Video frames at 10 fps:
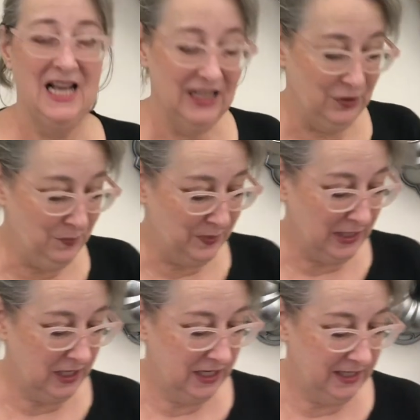little
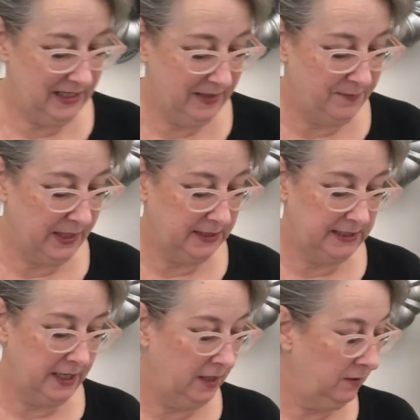bar in
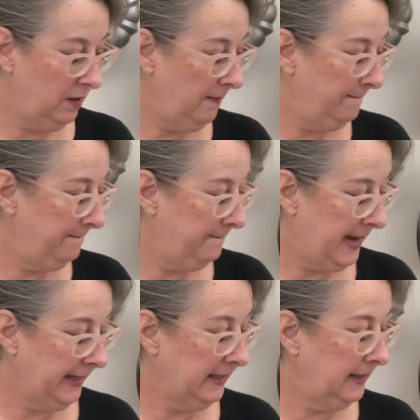Bucktown
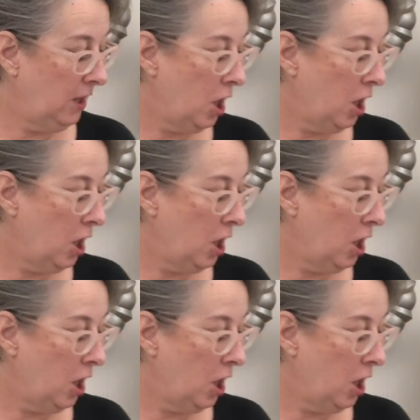back in the